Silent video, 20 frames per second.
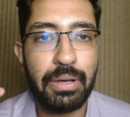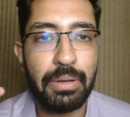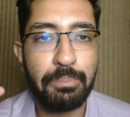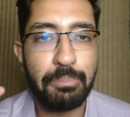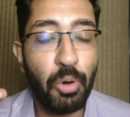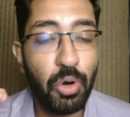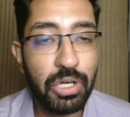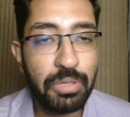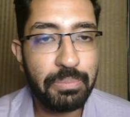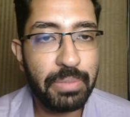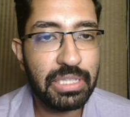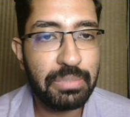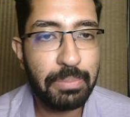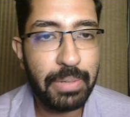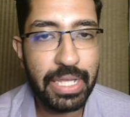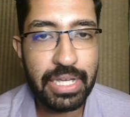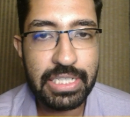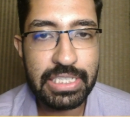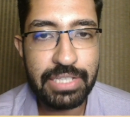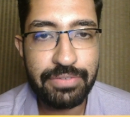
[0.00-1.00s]
Bournemouth
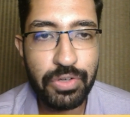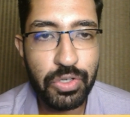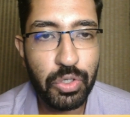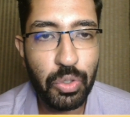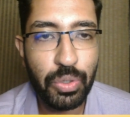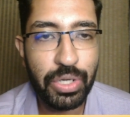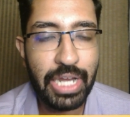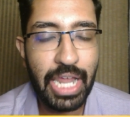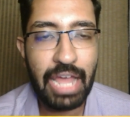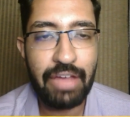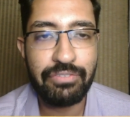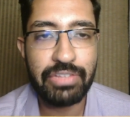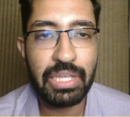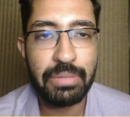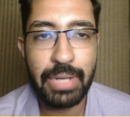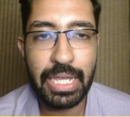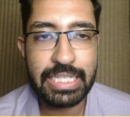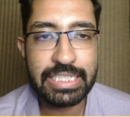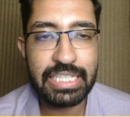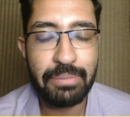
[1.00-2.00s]
players if you don't have them,
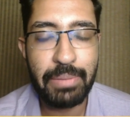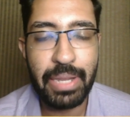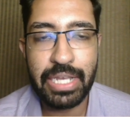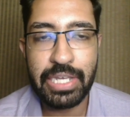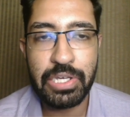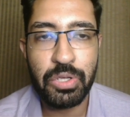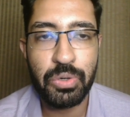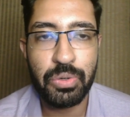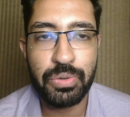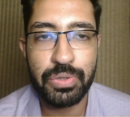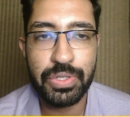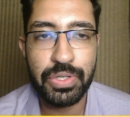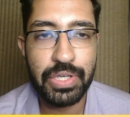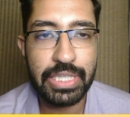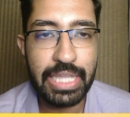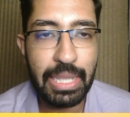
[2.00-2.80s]
like Semenyo.